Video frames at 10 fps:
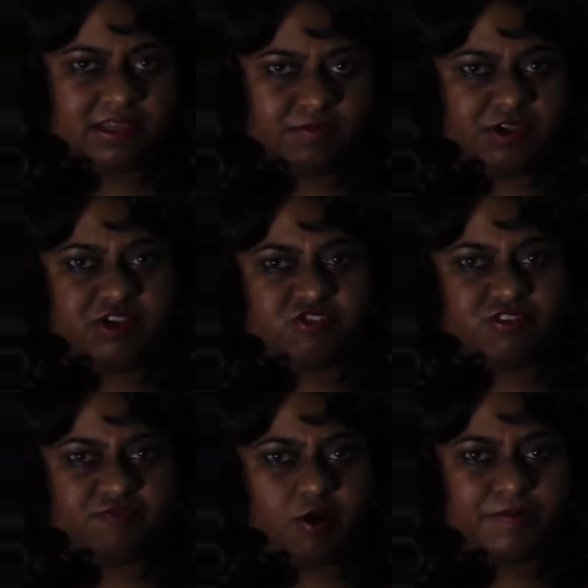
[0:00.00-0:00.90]

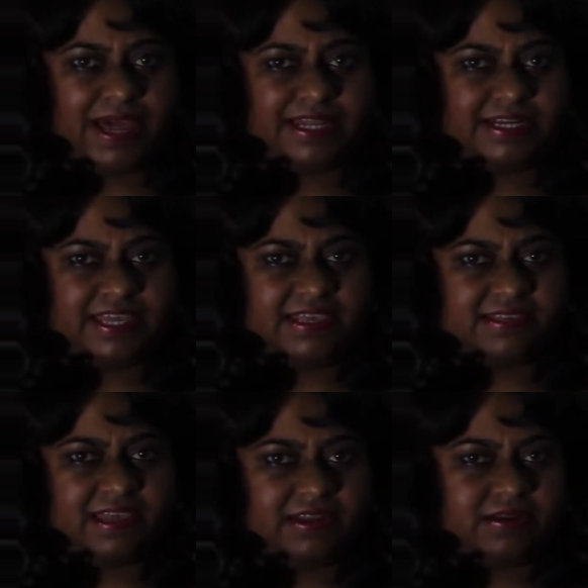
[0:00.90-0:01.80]
immigration
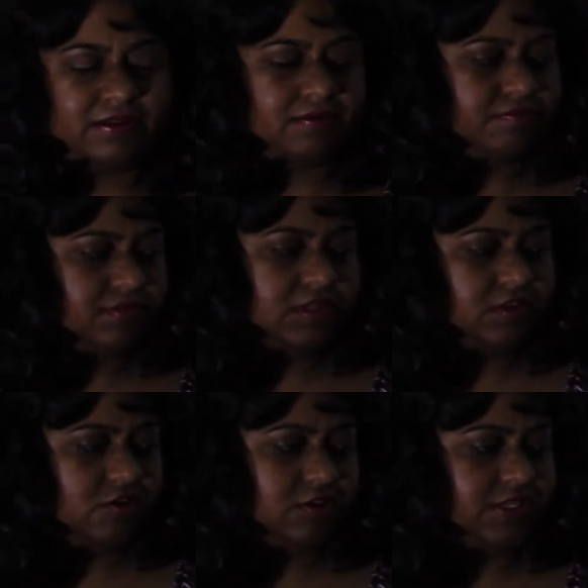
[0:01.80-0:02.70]
formalities and
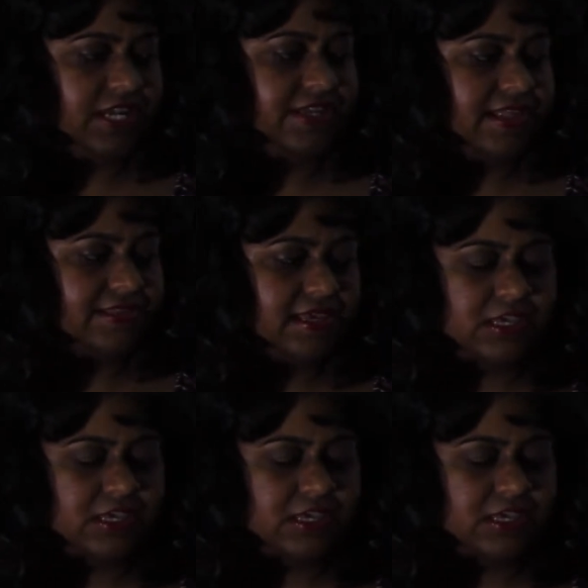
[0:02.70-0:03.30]
all the details.